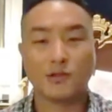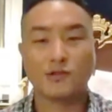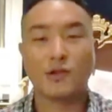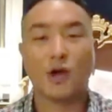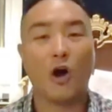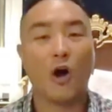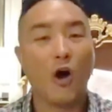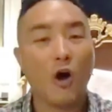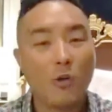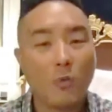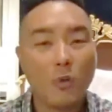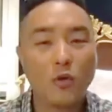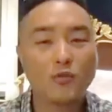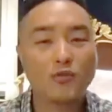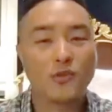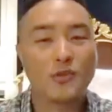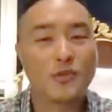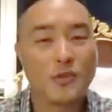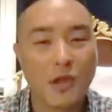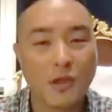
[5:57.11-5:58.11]
there's, there's
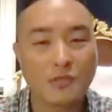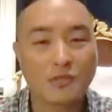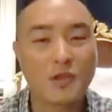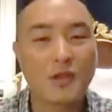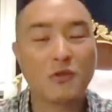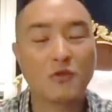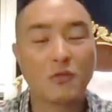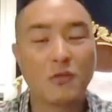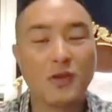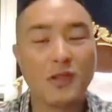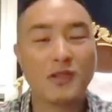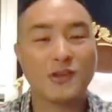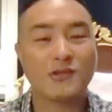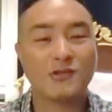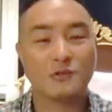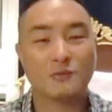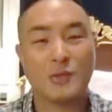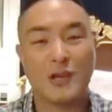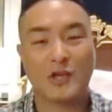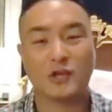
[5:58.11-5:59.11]
almost
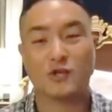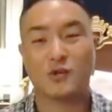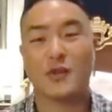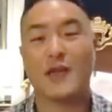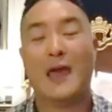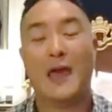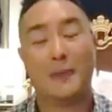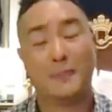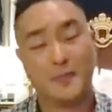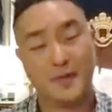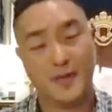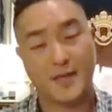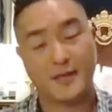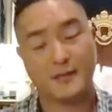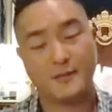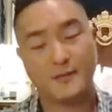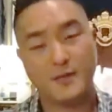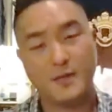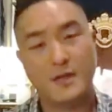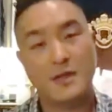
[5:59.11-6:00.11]
nothing really special
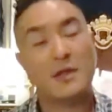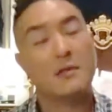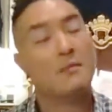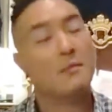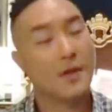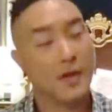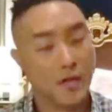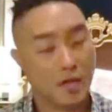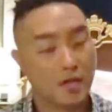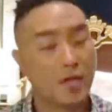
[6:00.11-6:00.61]
happening.